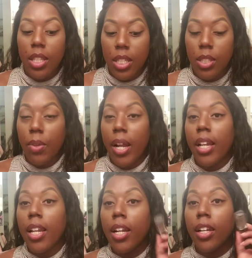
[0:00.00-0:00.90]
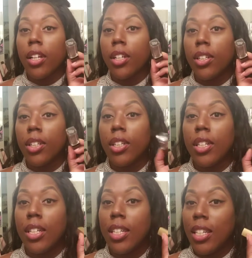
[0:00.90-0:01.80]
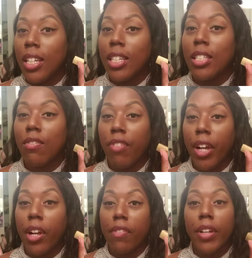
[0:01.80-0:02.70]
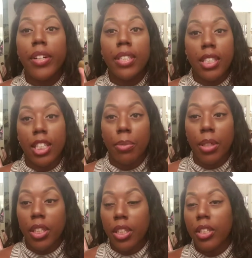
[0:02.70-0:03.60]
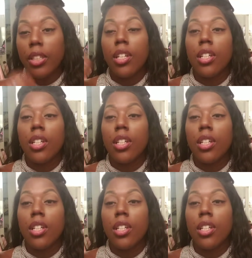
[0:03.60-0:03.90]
this right here is very, very similar.